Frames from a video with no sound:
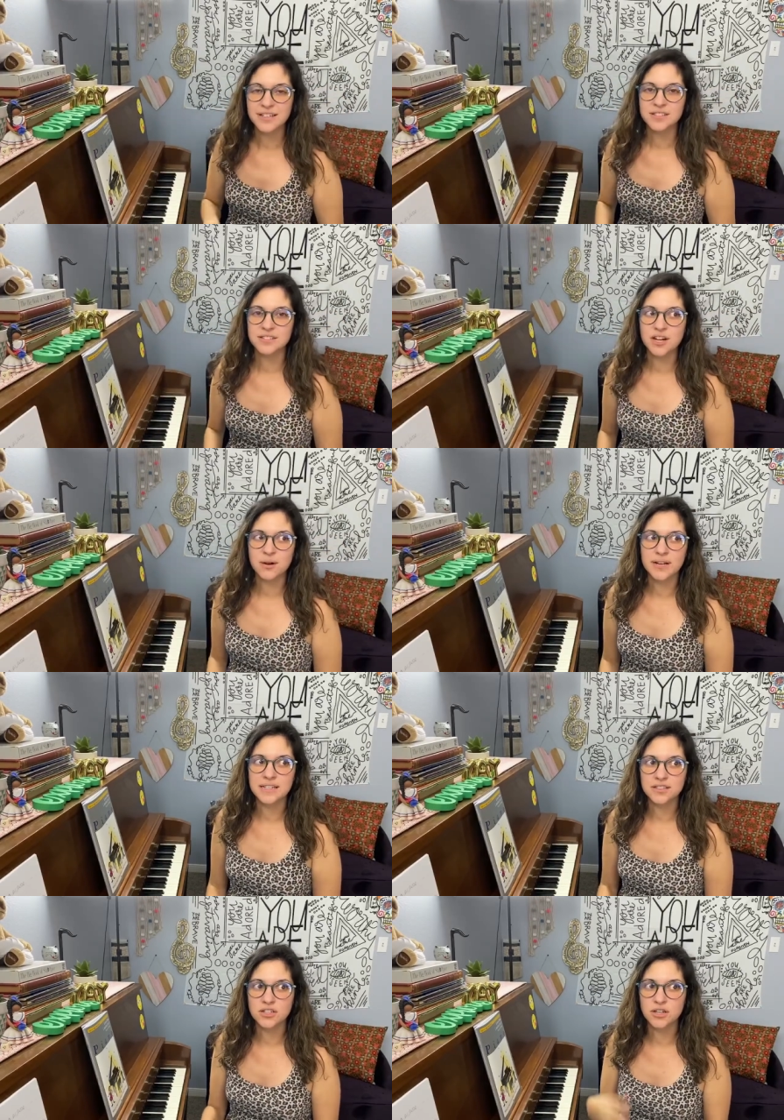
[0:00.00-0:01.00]
So
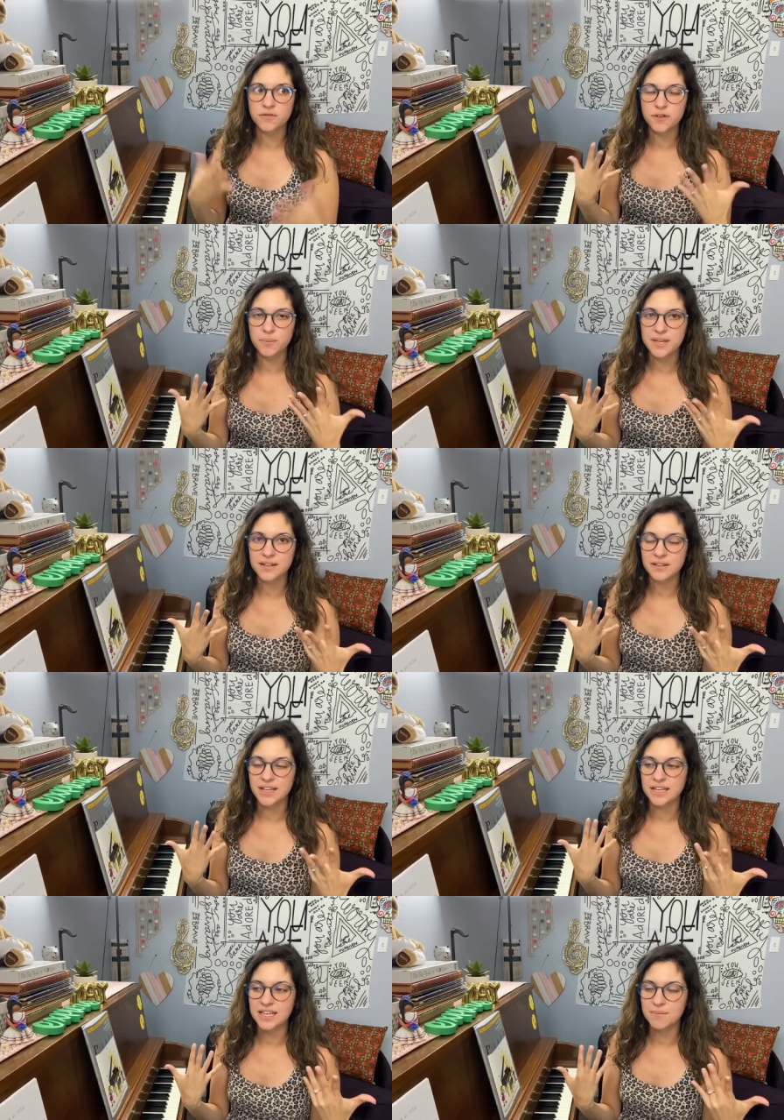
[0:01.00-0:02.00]
it's good for me to
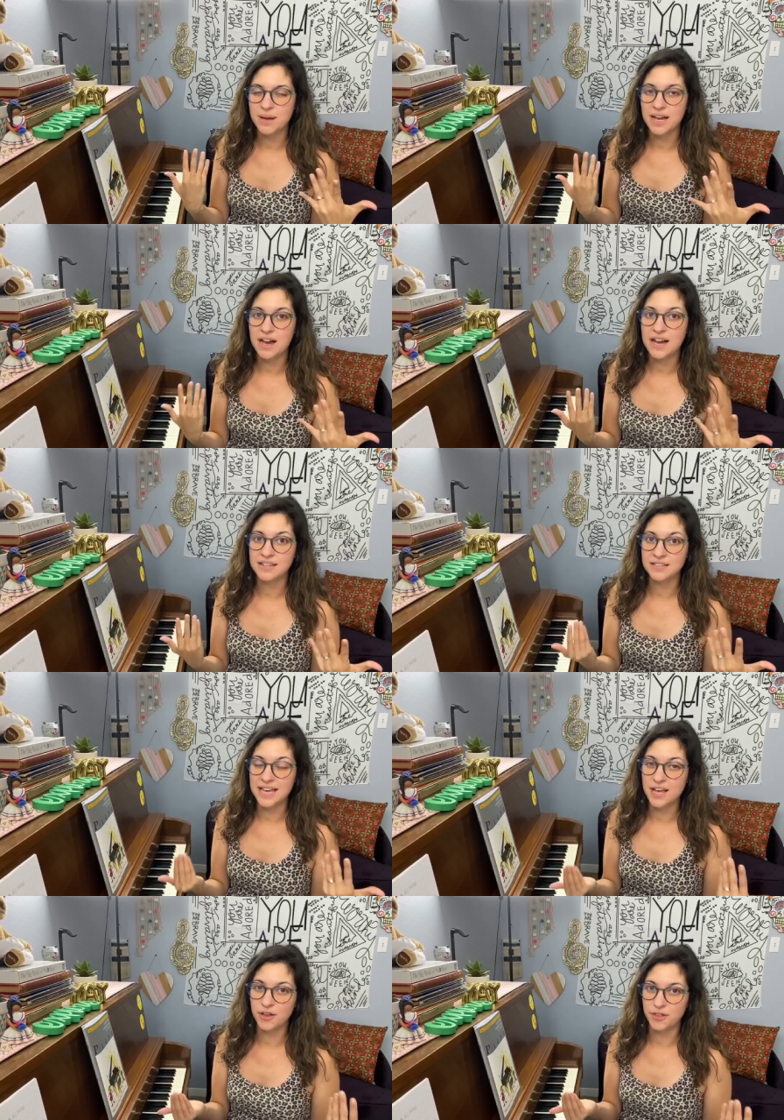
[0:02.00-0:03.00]
like keep my eyes
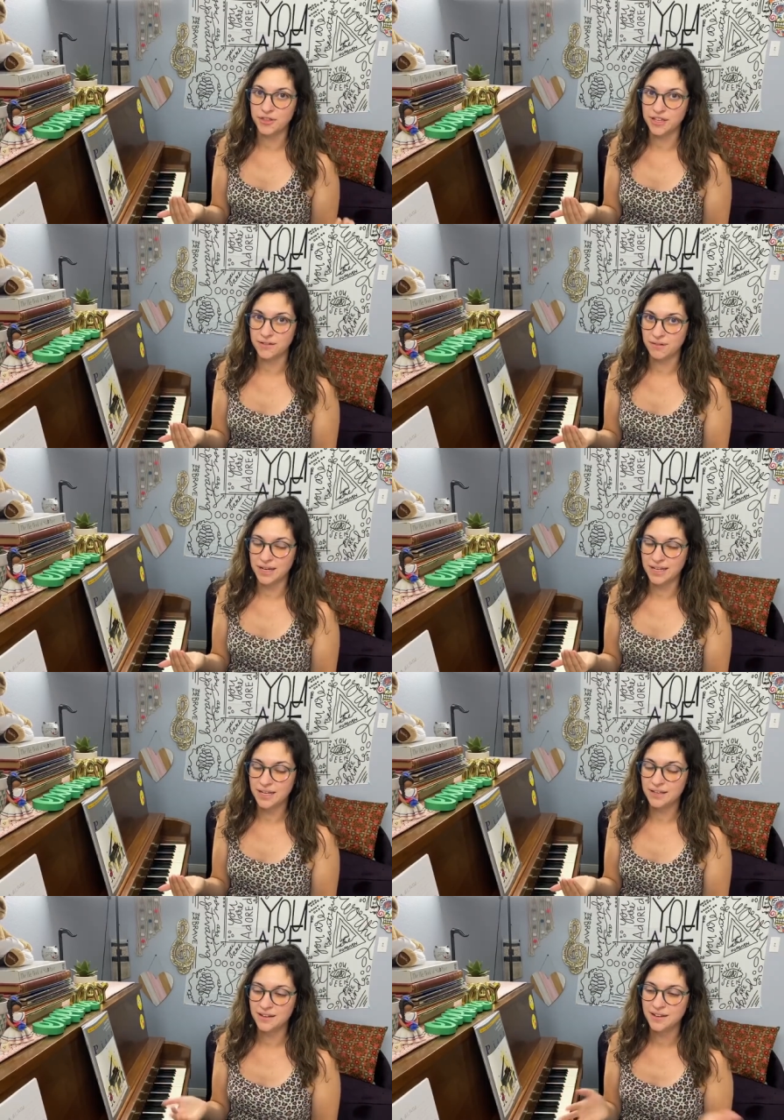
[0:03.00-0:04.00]
healthy,
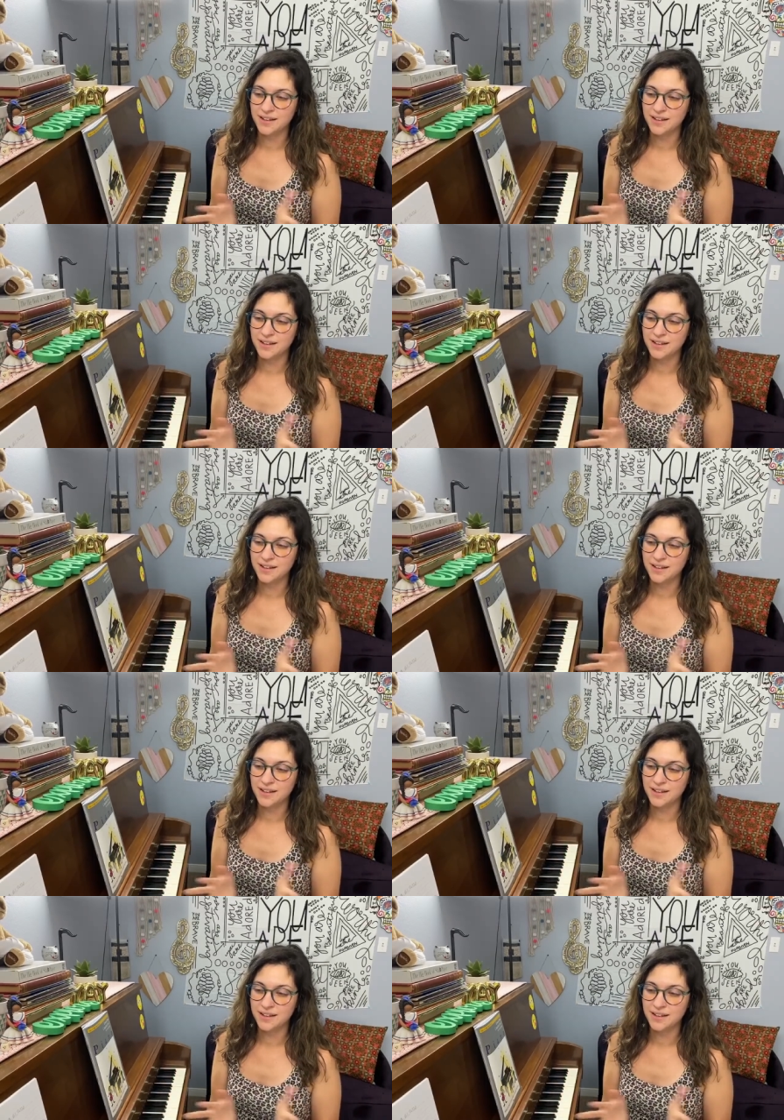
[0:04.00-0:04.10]
right?